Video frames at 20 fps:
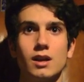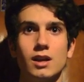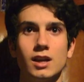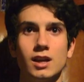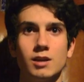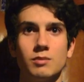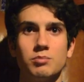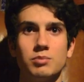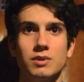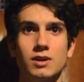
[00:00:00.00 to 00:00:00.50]

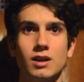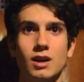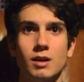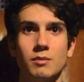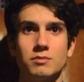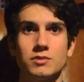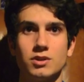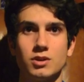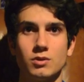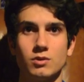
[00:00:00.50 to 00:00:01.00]
it
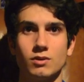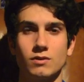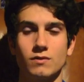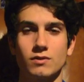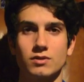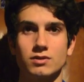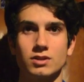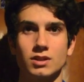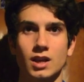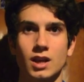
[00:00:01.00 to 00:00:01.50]
becomes a
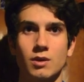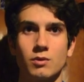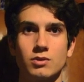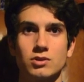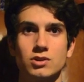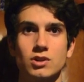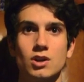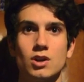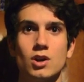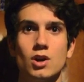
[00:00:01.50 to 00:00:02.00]
universal
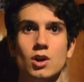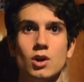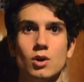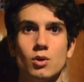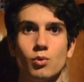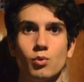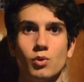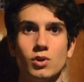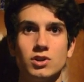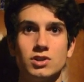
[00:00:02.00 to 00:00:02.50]
language,
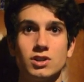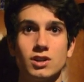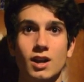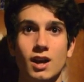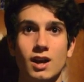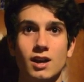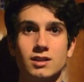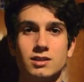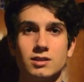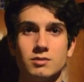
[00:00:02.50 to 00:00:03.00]
which it
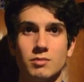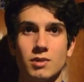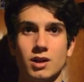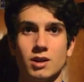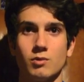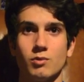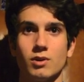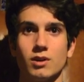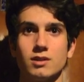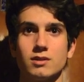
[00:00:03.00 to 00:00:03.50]
has in
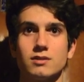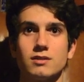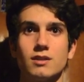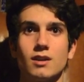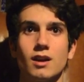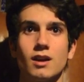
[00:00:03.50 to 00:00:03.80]
many ways.